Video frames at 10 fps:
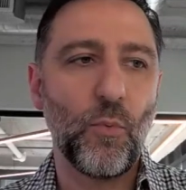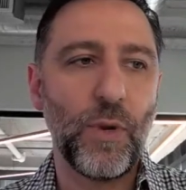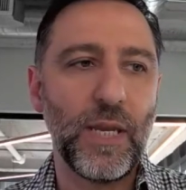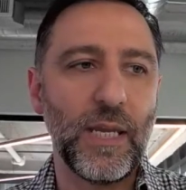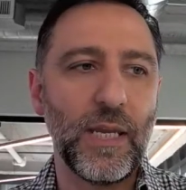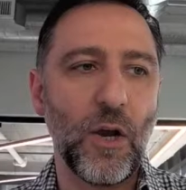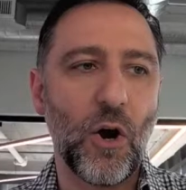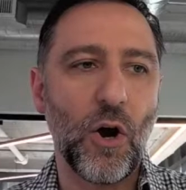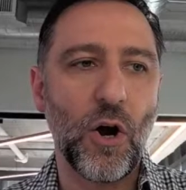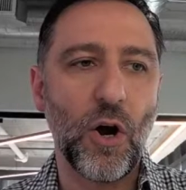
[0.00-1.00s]
We
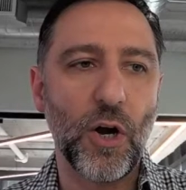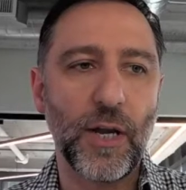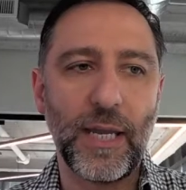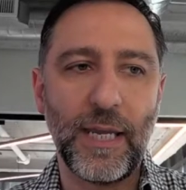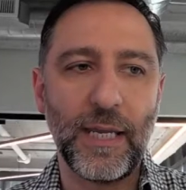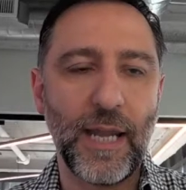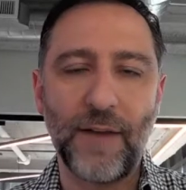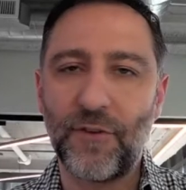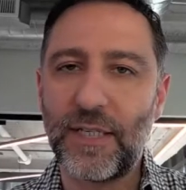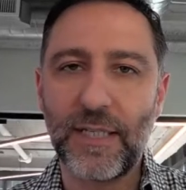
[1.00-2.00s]
are in
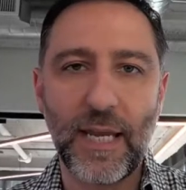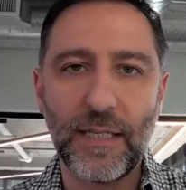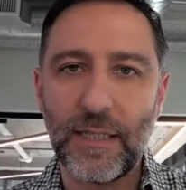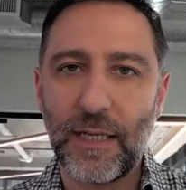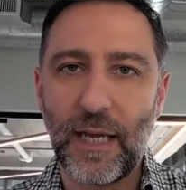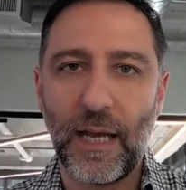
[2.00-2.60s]
every state.